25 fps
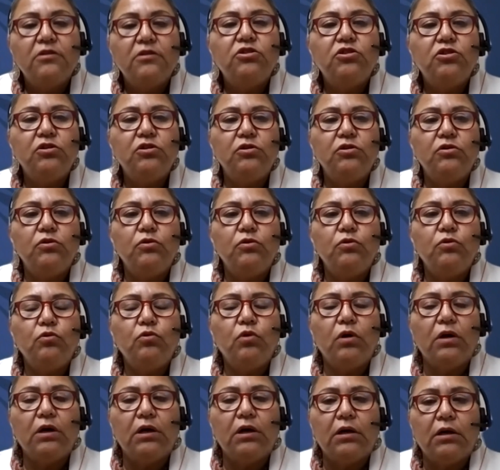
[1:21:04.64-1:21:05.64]

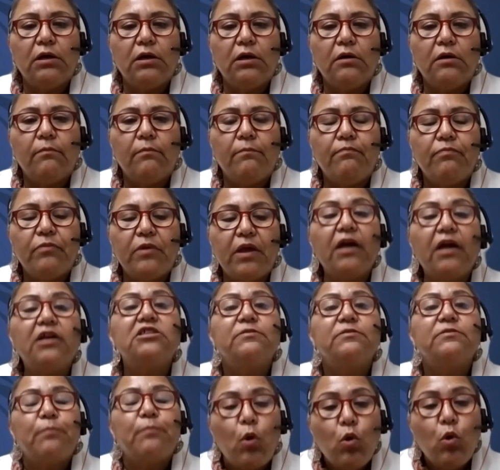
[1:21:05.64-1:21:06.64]
to
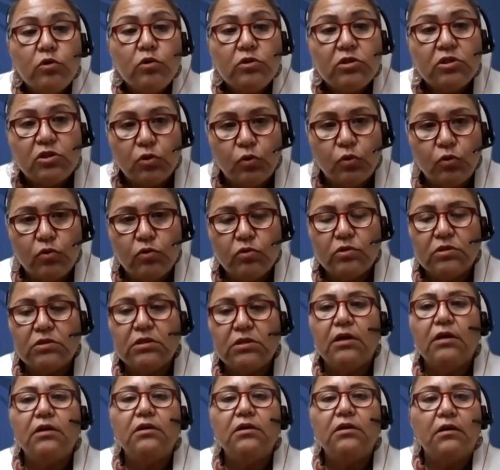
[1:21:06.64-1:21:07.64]
expose those
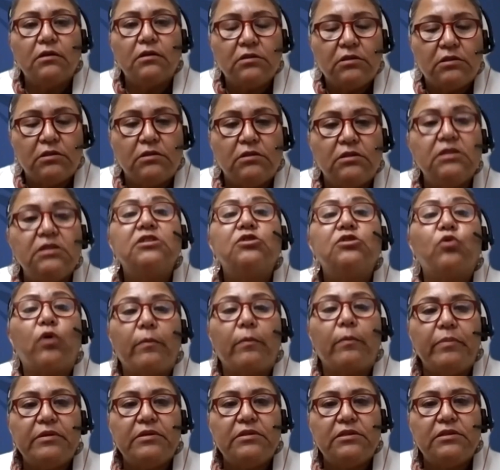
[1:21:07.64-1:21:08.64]

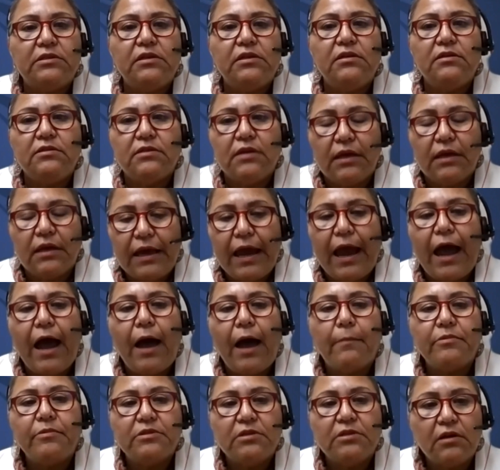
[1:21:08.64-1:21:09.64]
discrepancies and
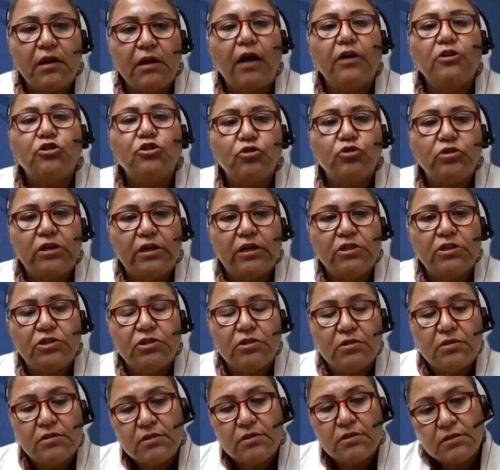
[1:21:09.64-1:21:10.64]
gaps and
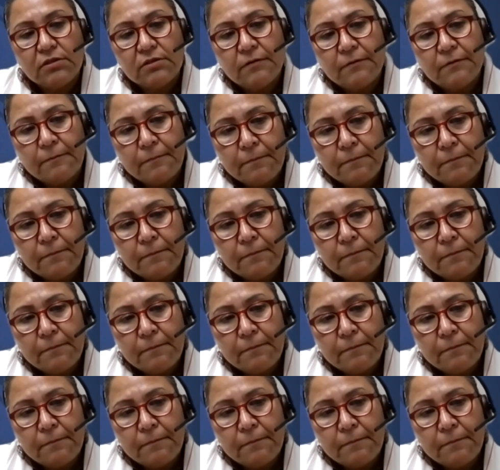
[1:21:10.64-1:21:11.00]
contradictions.